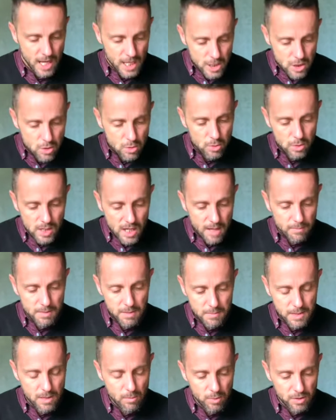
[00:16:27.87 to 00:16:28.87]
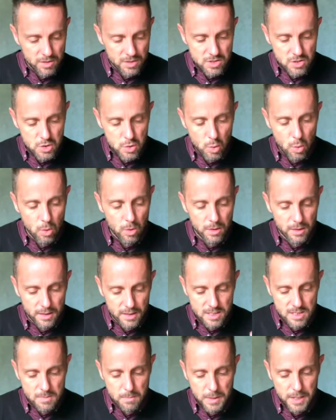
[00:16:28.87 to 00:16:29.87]
you come to me with a sword,
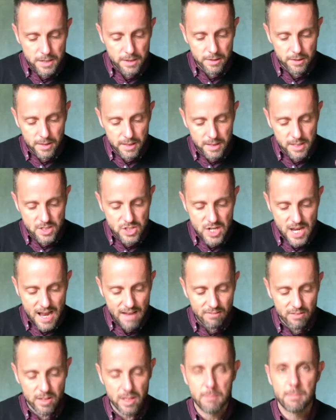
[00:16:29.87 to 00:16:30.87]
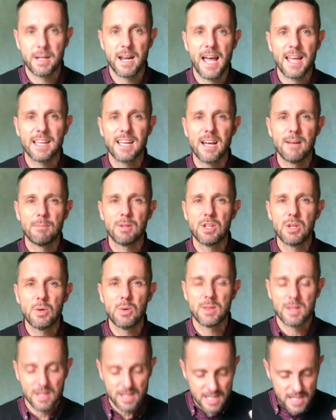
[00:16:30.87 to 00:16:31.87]
a spear, and a javelin, but I come to you
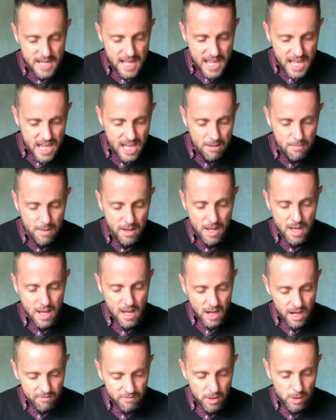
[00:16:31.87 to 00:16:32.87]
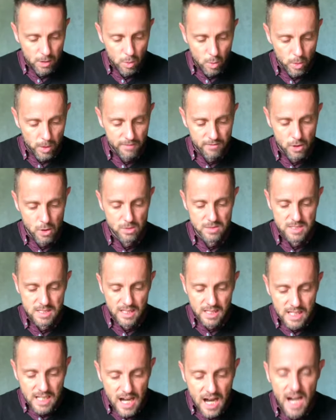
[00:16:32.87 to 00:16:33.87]
in the name of the Lord of hosts, the
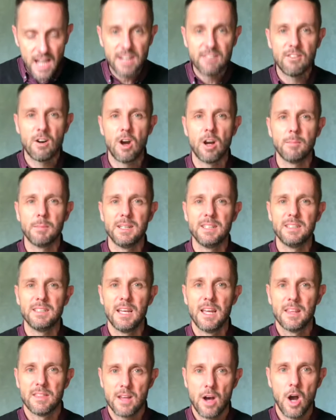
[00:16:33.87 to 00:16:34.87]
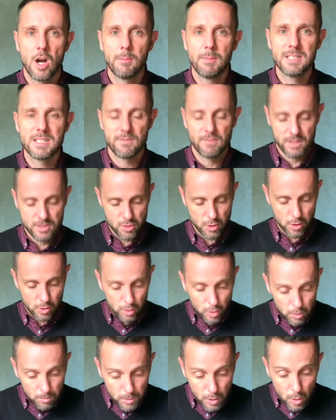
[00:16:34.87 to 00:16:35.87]
God of armies, the armies of Israel,
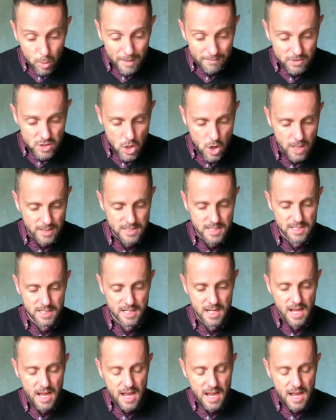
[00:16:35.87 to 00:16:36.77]
whom you have taunted.